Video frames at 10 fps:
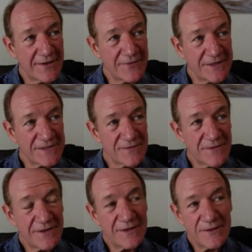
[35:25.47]
this
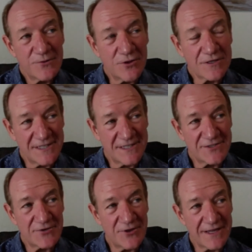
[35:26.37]

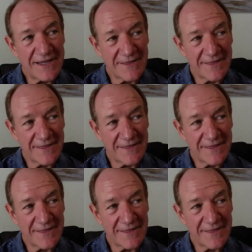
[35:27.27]
scissor looking